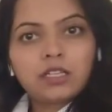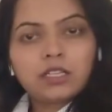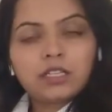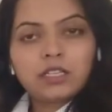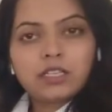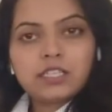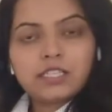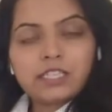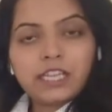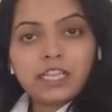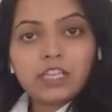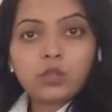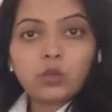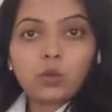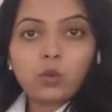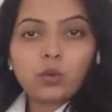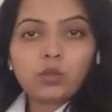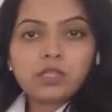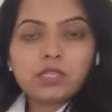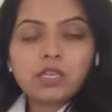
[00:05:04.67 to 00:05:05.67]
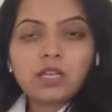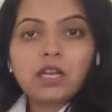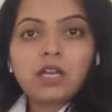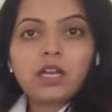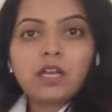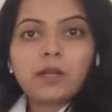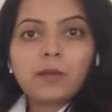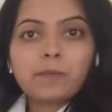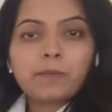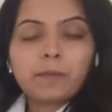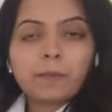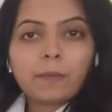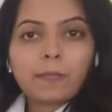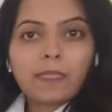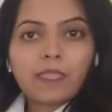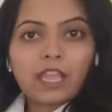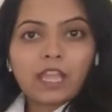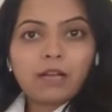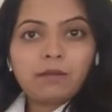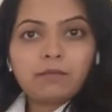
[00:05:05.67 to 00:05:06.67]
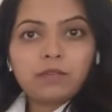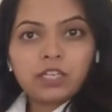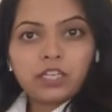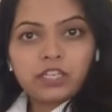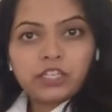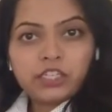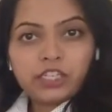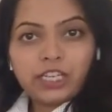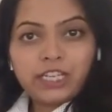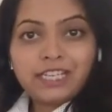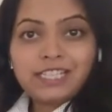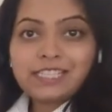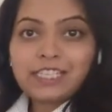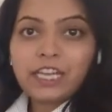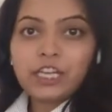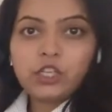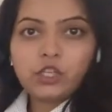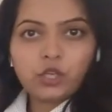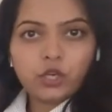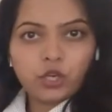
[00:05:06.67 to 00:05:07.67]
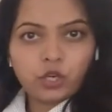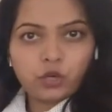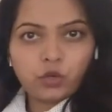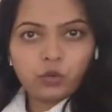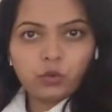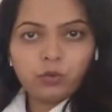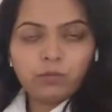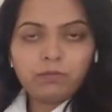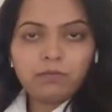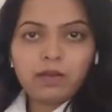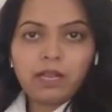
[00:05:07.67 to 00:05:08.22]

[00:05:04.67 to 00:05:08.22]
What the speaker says: stick those sheets in your room